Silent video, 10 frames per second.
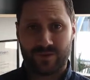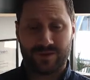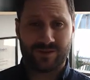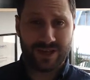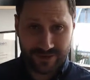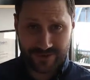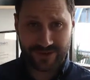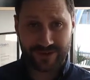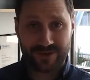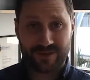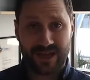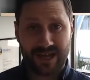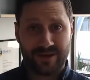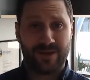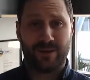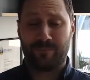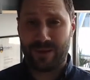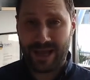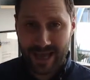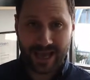Integrity on your data, a
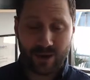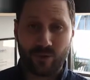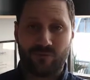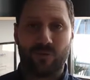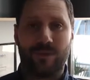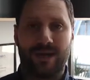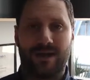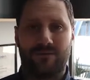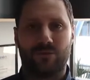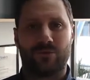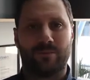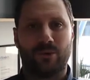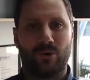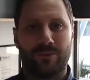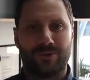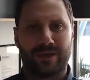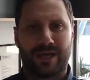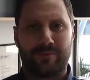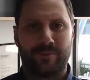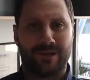powerful report building
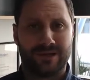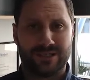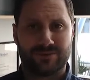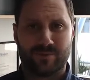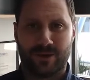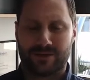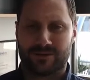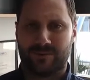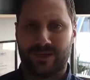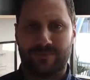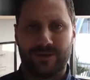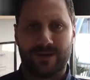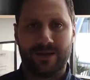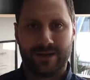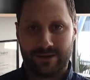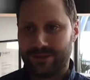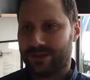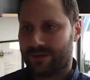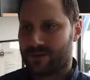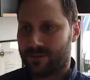capabilities with Microsoft Power BI. I
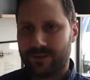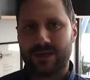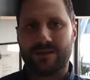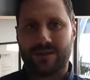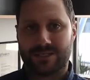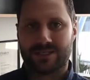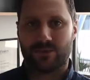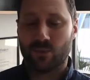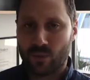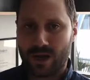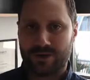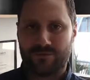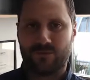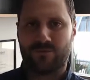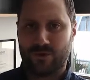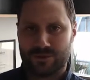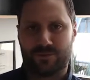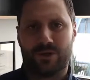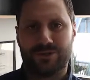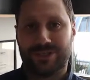mean, to me, this is a wonderful first
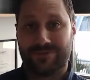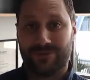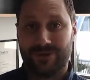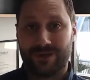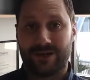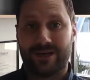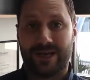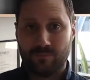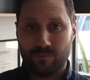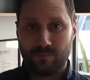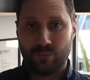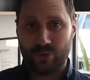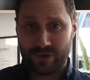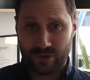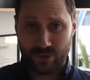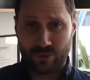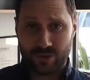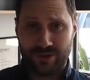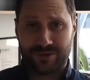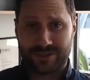project for you to go down. Moving all
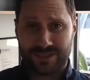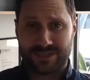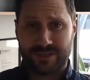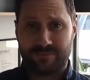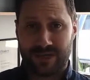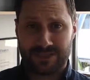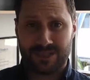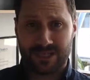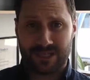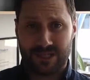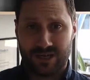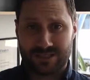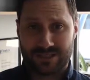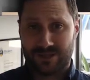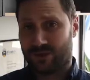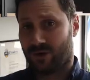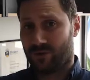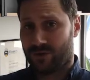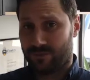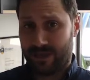your existing budgeting clients
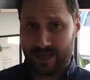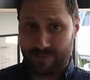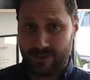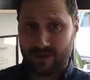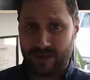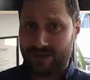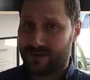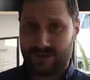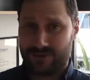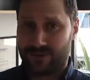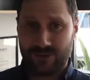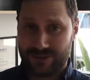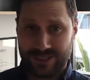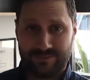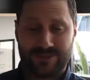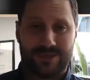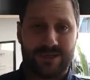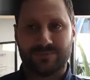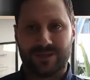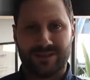onto Power BI, huge
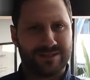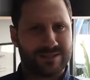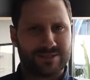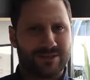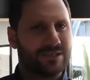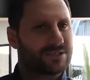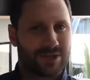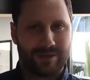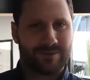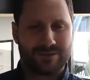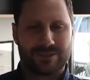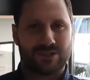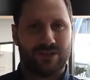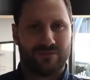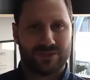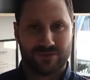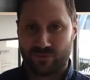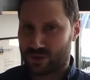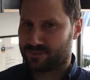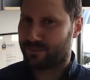upside. And this is only scraping the surface of
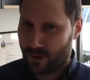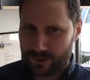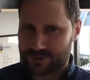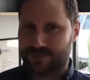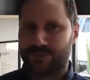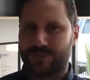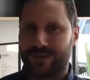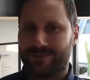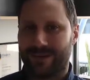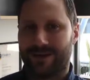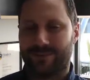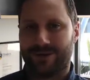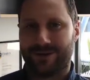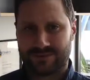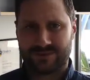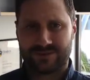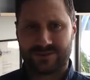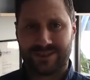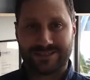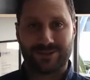what's possible in Power BI.
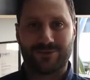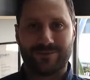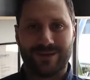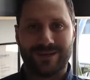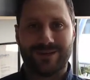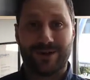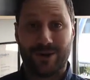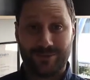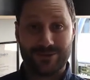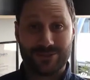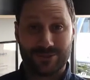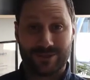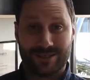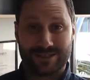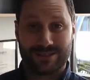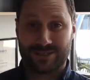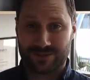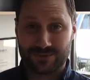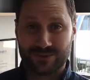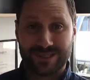So that's all from me. I hope you enjoyed this. This is a
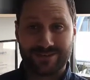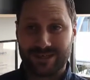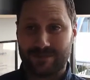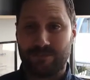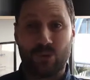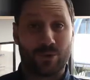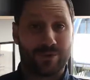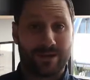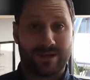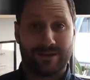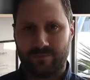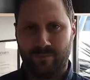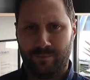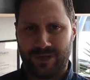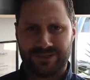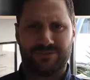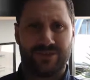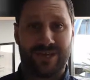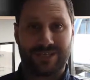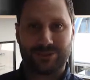really important budget
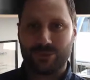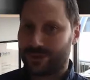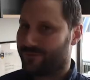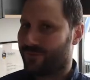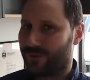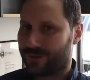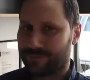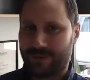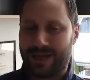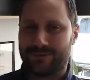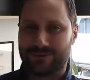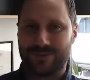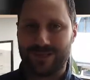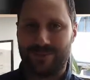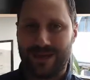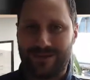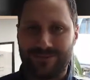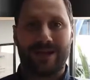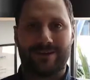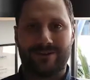via actual looking forward and backwards, really
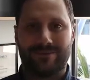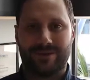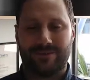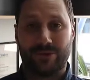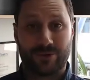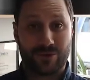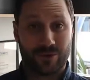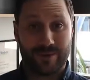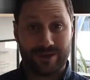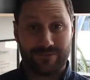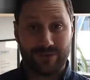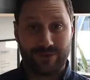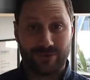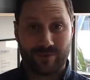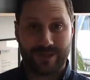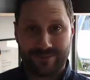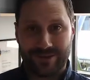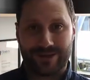powerful. If you want to talk about it further with me, give me a